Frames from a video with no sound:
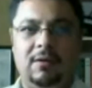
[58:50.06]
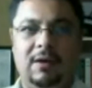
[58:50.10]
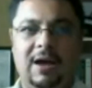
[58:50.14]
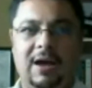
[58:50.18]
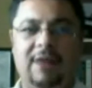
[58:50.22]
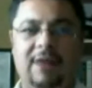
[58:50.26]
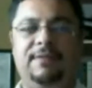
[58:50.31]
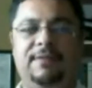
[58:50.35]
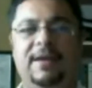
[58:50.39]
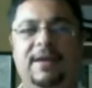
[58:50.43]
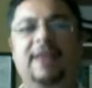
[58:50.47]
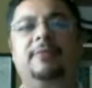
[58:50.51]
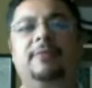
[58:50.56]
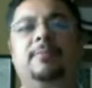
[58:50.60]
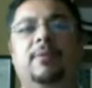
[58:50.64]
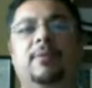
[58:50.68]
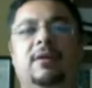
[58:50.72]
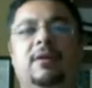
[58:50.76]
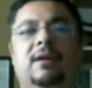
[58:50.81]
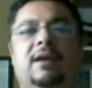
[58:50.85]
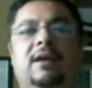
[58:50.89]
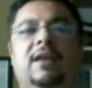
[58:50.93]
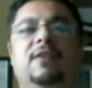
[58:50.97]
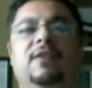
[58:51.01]
on
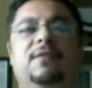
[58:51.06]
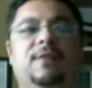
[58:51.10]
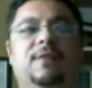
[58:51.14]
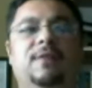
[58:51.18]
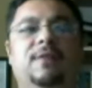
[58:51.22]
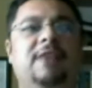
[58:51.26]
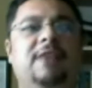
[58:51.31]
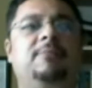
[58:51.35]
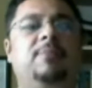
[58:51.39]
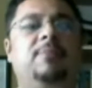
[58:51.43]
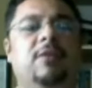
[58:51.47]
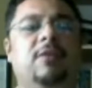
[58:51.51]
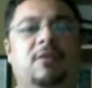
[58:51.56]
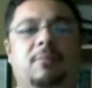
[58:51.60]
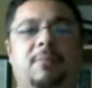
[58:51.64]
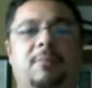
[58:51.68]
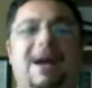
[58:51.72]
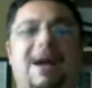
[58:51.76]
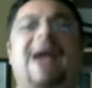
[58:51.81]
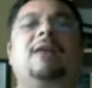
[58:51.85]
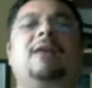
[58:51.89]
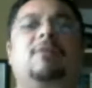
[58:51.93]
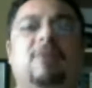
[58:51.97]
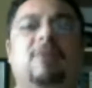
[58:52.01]
Facebook. It's Facebook
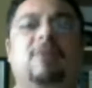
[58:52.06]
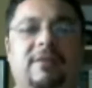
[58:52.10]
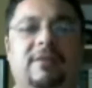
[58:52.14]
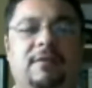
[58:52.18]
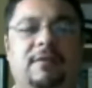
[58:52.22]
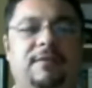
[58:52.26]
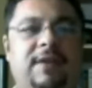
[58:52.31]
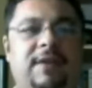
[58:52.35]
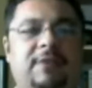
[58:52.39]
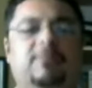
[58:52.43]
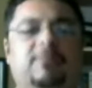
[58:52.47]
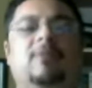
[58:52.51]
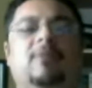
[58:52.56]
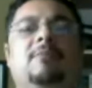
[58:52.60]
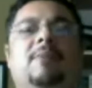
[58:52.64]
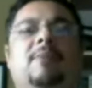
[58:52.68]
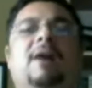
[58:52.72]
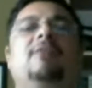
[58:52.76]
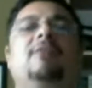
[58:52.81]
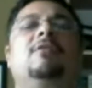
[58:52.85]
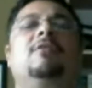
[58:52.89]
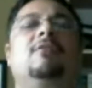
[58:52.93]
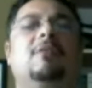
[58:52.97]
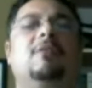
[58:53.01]
viral. It's a Facebook
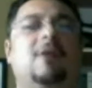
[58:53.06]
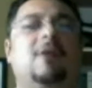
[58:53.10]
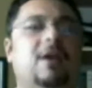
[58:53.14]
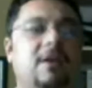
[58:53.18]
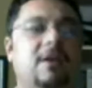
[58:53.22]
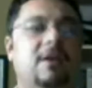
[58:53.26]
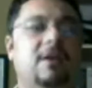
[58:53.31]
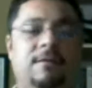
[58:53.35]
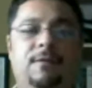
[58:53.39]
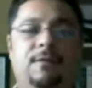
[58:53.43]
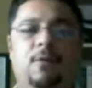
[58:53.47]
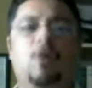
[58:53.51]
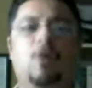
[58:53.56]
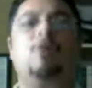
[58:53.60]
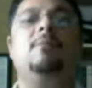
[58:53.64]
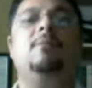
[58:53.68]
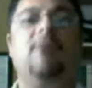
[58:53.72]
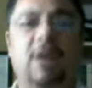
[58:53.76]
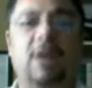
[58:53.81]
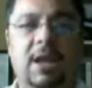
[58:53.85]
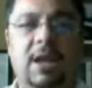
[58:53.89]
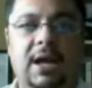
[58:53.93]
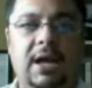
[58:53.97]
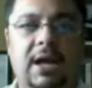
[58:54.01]
viral
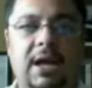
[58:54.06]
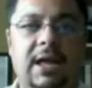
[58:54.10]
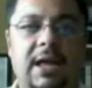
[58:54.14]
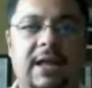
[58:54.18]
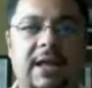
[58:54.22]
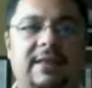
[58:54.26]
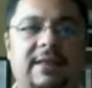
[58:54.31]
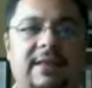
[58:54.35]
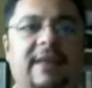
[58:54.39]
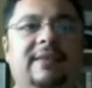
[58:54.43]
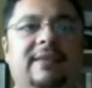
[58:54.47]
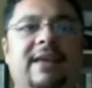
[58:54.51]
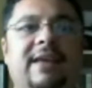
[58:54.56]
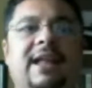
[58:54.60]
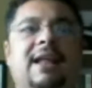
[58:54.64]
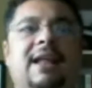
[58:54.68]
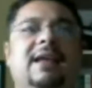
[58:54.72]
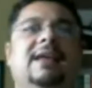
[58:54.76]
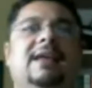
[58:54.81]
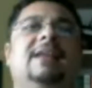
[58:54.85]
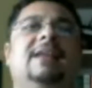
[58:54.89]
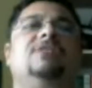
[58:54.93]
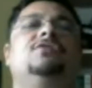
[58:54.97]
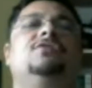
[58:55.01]
formula that's gonna
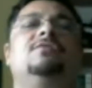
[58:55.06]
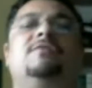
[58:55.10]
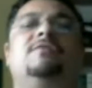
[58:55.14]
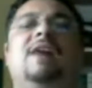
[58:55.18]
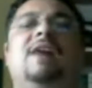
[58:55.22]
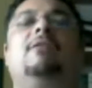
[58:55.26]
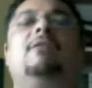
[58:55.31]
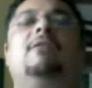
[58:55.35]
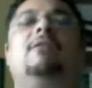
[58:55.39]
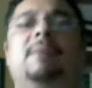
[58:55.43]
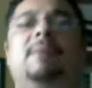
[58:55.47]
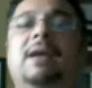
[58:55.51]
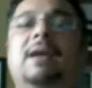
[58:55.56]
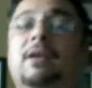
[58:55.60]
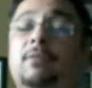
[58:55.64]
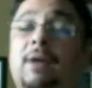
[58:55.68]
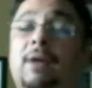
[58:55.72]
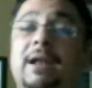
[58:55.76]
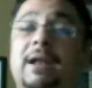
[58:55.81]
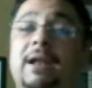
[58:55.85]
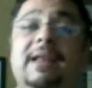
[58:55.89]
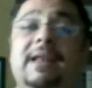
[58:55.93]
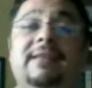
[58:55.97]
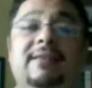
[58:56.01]
get you viral, because
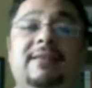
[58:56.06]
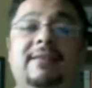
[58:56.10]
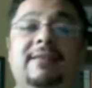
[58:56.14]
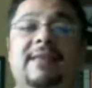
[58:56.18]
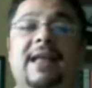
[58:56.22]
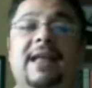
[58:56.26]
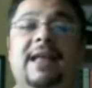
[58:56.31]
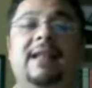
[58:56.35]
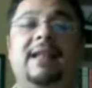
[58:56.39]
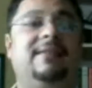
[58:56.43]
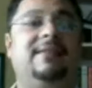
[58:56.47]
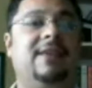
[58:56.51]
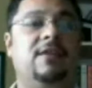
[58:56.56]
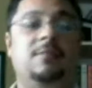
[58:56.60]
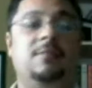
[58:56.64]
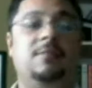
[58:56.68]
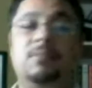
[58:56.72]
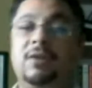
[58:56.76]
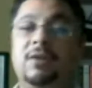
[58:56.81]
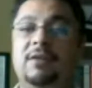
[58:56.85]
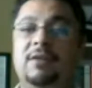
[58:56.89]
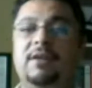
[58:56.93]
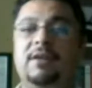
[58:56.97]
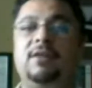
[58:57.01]
what it is that, let's say you
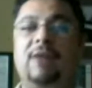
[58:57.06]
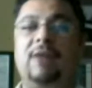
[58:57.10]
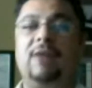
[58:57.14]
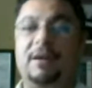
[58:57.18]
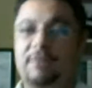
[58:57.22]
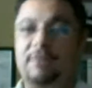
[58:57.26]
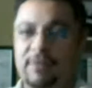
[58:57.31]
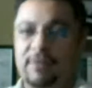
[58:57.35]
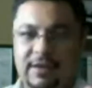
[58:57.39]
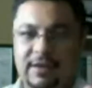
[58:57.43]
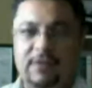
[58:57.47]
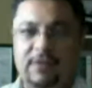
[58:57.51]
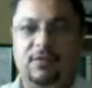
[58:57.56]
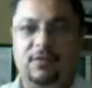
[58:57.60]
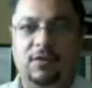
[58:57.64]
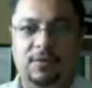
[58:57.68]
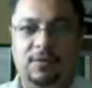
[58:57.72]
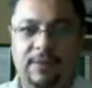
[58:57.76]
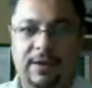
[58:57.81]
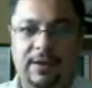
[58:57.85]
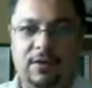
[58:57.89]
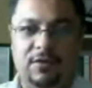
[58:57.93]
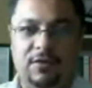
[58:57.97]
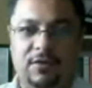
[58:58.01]
put a video. Have you seen those
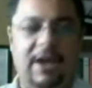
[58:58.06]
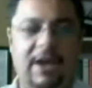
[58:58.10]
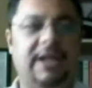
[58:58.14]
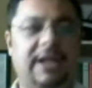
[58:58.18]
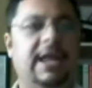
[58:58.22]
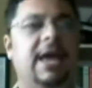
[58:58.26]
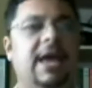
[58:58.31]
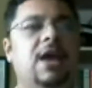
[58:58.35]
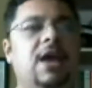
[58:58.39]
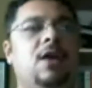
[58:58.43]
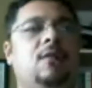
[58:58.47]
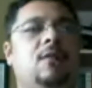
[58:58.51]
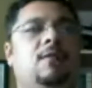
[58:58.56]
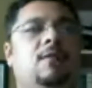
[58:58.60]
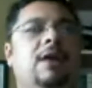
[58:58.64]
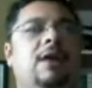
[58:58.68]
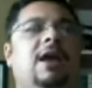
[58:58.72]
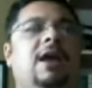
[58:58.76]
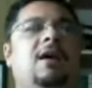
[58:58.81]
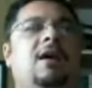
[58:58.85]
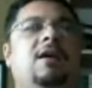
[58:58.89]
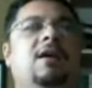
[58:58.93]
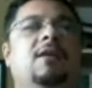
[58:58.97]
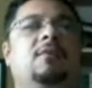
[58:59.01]
videos, right?
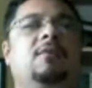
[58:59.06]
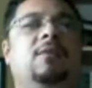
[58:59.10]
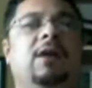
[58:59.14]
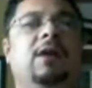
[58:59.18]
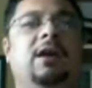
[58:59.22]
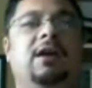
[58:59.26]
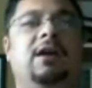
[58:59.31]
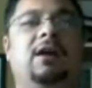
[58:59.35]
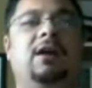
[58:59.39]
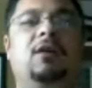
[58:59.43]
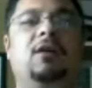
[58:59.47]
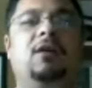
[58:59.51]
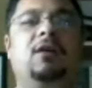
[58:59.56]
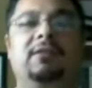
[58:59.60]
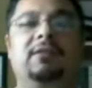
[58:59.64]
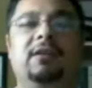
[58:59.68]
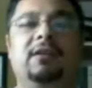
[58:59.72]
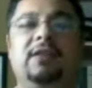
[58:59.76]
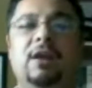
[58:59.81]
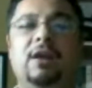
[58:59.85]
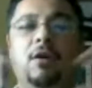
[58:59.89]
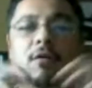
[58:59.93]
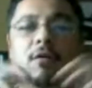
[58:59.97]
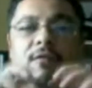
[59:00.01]
Where all of a
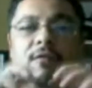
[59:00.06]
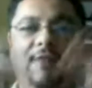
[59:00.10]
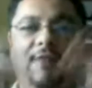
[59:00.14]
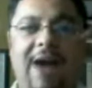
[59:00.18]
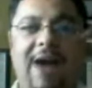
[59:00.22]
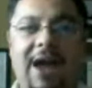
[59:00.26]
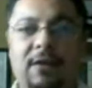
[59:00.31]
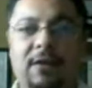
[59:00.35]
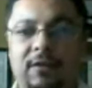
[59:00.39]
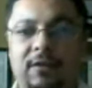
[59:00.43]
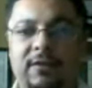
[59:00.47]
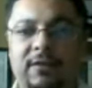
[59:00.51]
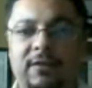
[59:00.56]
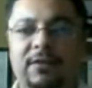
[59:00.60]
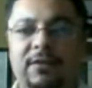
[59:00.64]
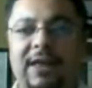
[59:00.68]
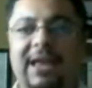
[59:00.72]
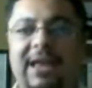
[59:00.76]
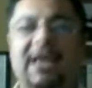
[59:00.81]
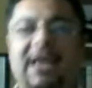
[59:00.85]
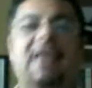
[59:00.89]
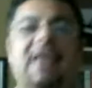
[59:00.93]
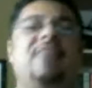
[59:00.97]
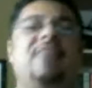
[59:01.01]
sudden they go viral and there's like